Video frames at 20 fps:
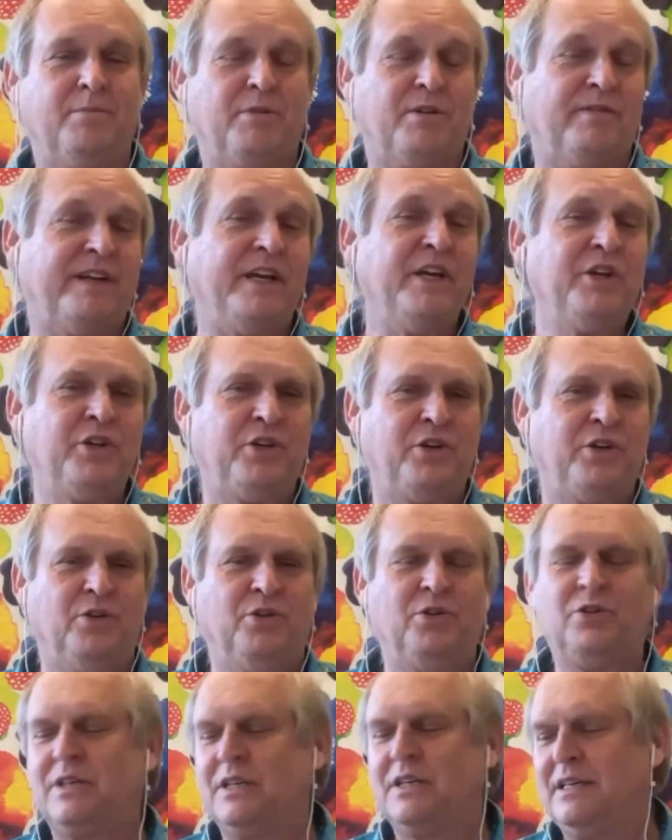of
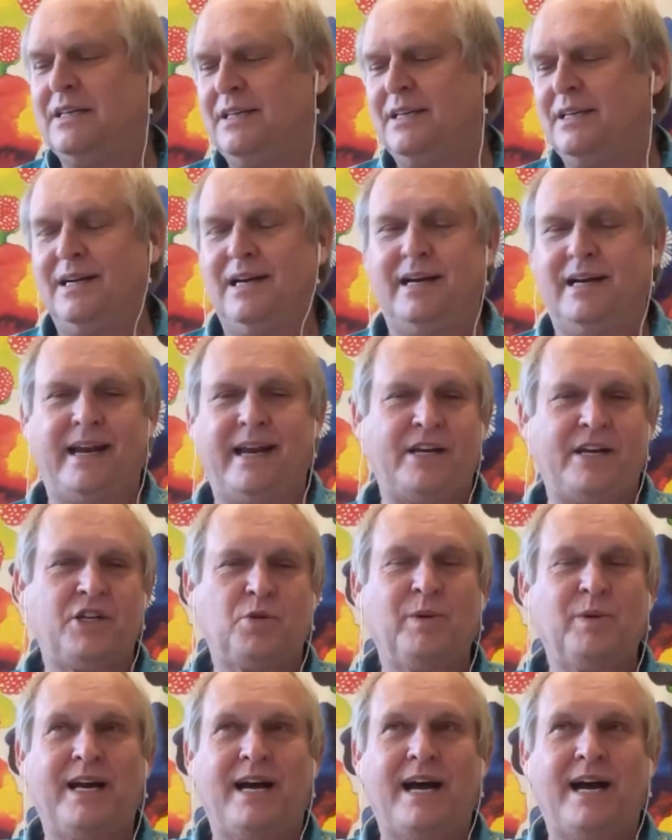issues, and I just
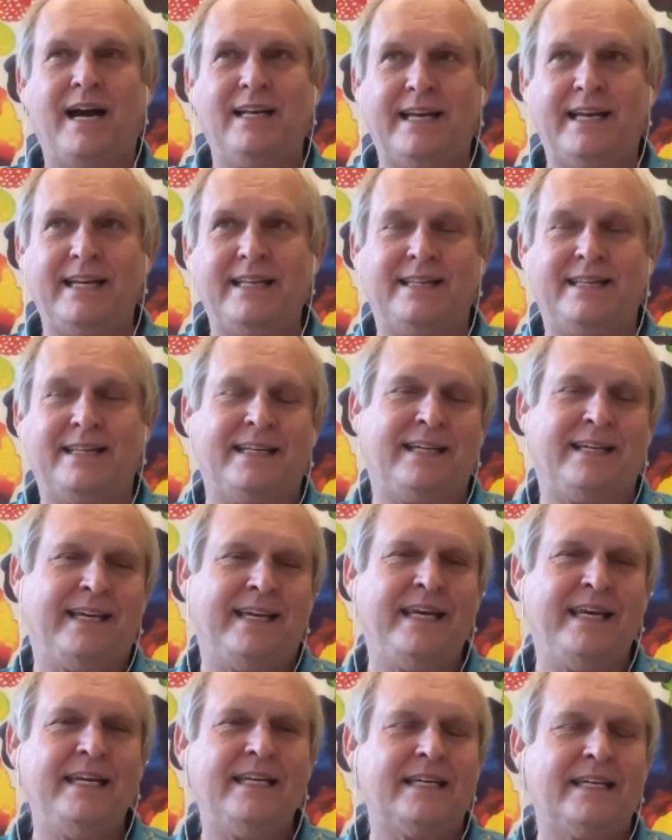want to highlight the
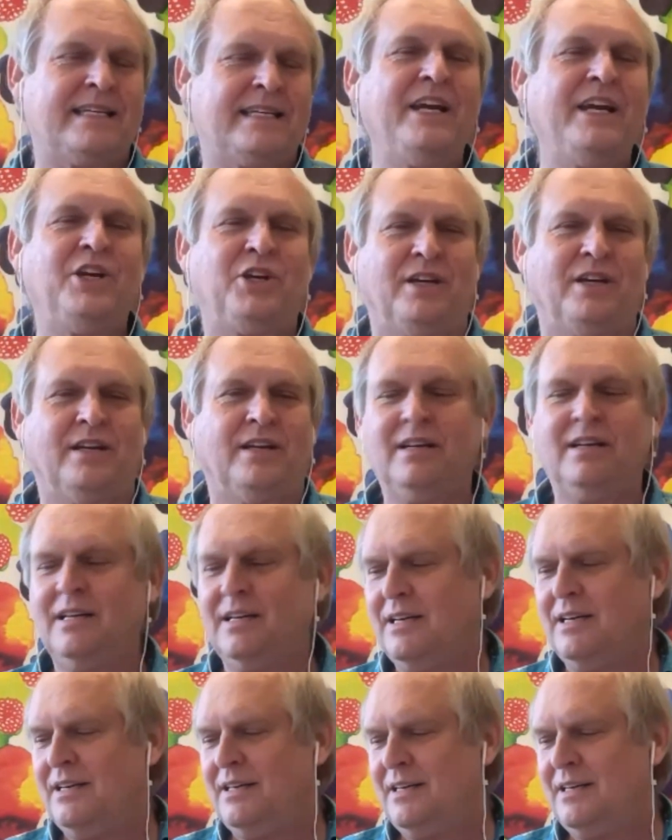key distinction.
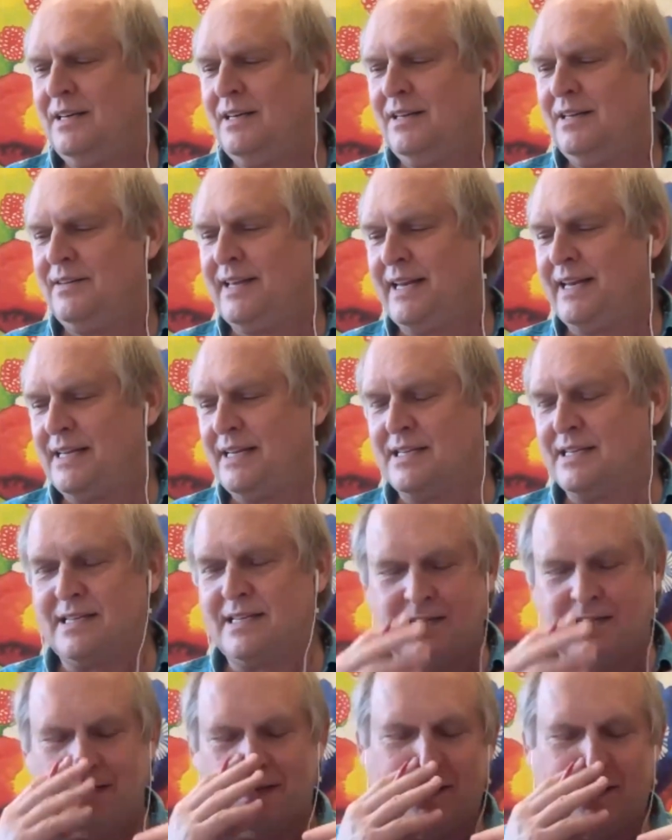That is,
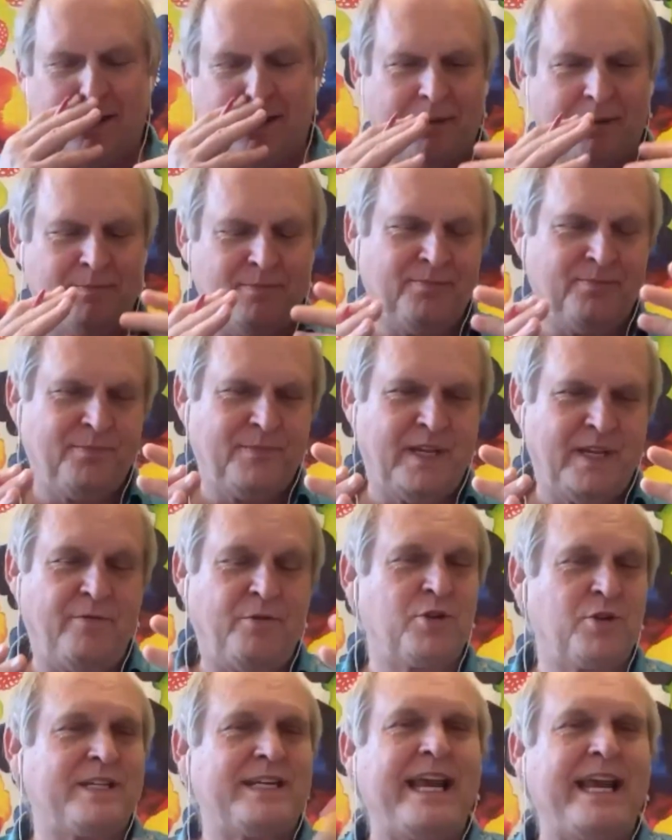if
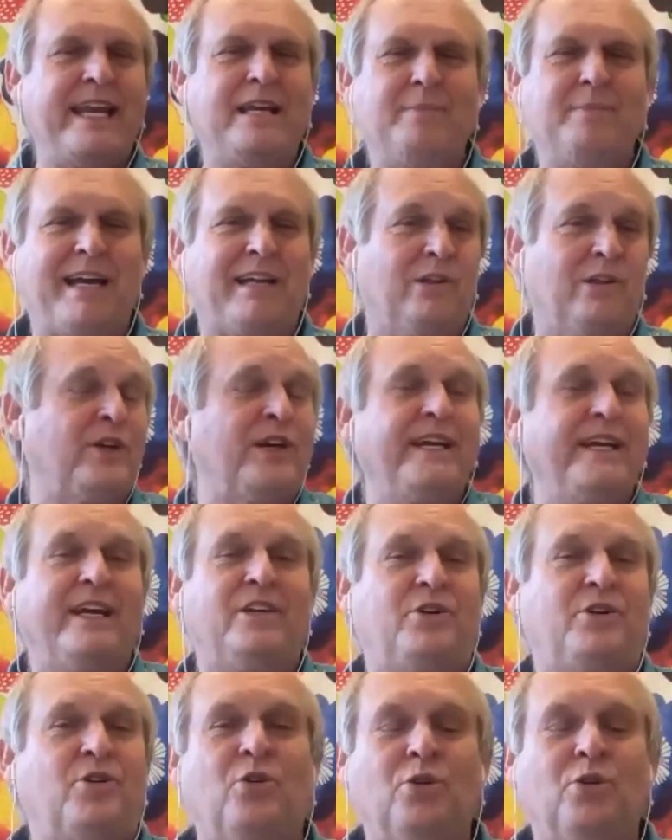you're standing back looking at
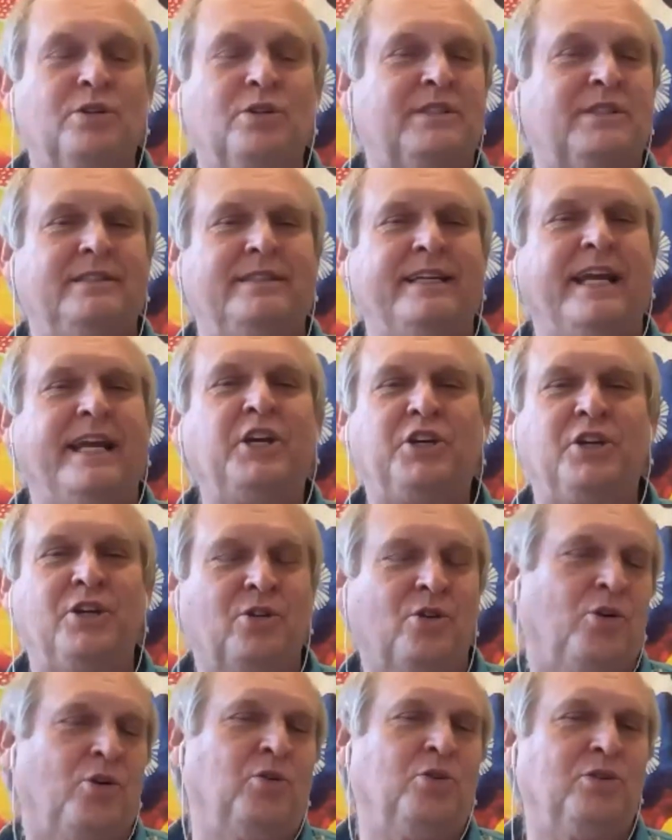your whole nation or
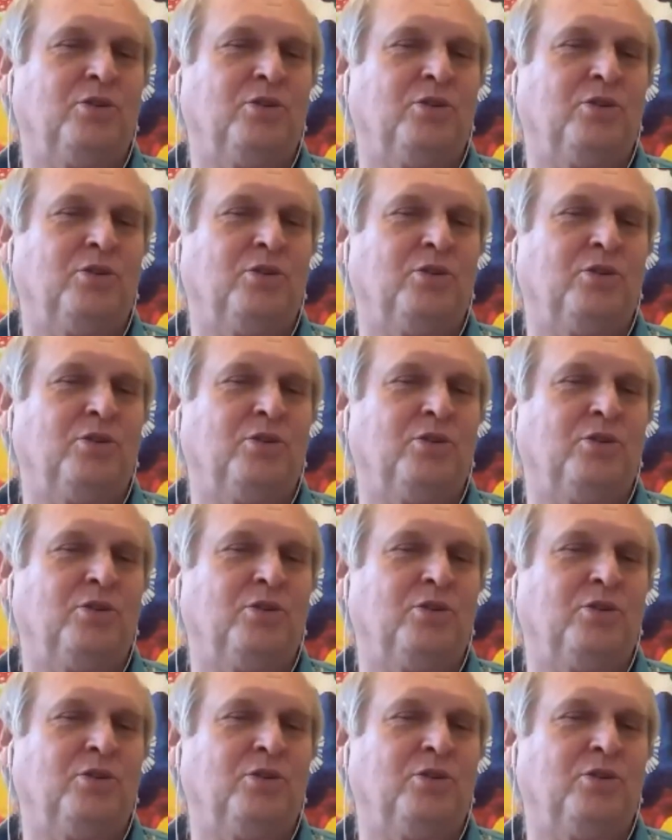whole